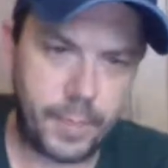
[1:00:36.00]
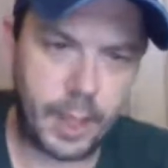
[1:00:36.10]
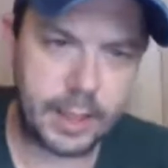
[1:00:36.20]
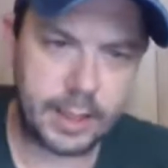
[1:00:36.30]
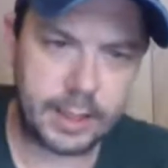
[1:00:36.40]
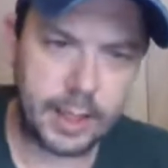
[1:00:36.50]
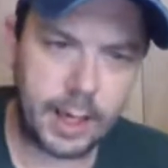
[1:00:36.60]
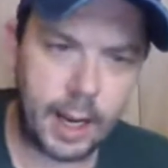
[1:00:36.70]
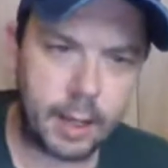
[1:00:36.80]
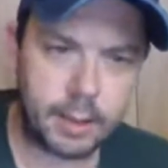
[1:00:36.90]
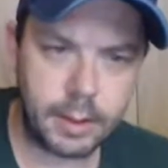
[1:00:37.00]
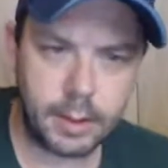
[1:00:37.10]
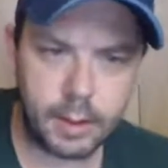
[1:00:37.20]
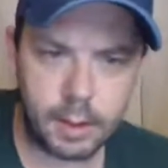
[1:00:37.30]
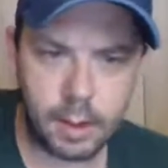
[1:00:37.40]
It's a 10-ounce
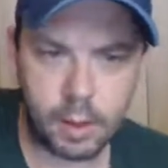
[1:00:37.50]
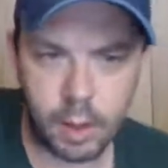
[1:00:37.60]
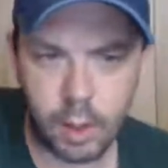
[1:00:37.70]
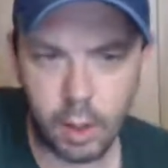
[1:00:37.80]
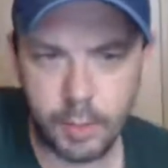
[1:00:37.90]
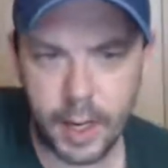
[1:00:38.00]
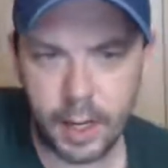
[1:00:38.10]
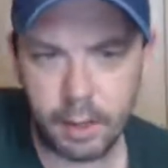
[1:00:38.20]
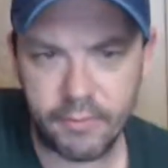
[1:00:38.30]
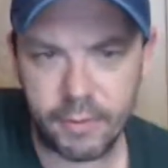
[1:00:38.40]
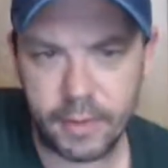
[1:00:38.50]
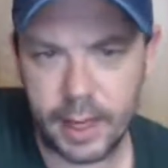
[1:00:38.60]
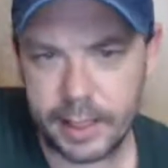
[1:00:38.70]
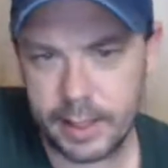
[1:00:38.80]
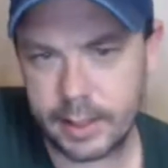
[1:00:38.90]
Coca-Cola bottle from
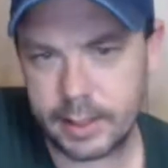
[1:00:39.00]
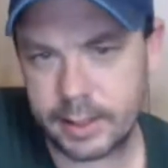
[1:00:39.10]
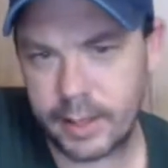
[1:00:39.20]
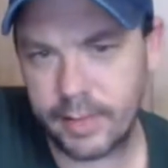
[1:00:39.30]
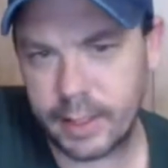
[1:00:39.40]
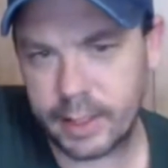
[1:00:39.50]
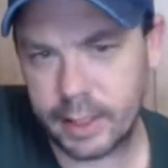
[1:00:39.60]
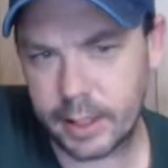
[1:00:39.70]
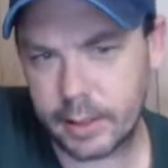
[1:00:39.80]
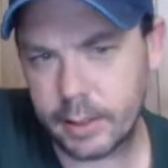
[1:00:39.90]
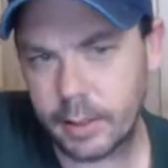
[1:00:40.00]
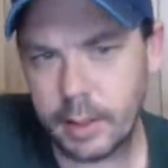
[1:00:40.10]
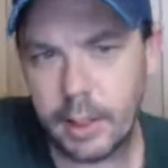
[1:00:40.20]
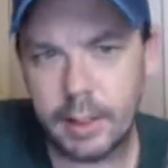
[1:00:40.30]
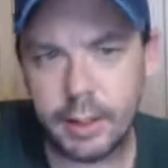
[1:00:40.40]
1976.
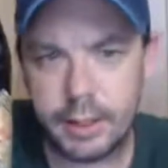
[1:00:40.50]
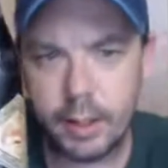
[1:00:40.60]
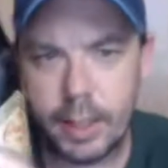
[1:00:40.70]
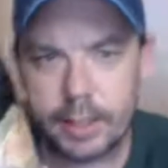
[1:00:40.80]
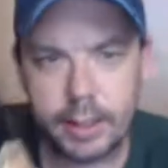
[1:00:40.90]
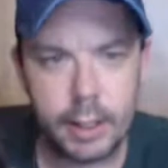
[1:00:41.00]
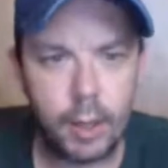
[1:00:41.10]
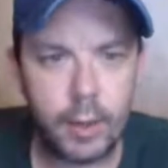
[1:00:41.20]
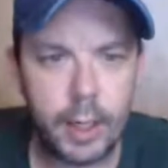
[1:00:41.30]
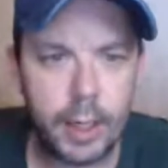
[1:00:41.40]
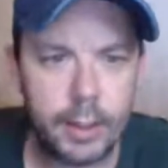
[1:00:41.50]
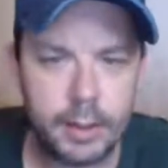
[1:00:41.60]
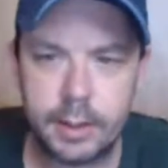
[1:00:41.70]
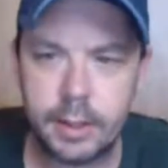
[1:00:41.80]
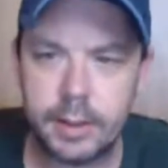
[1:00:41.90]
Still has the Coke in it.
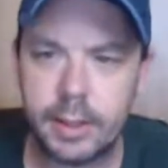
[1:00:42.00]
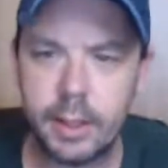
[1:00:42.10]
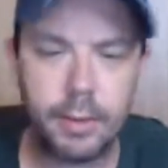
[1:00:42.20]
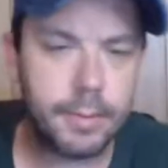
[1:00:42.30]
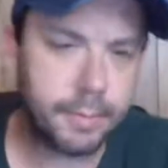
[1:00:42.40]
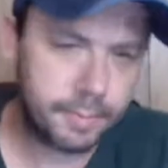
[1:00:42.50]
Still sealed.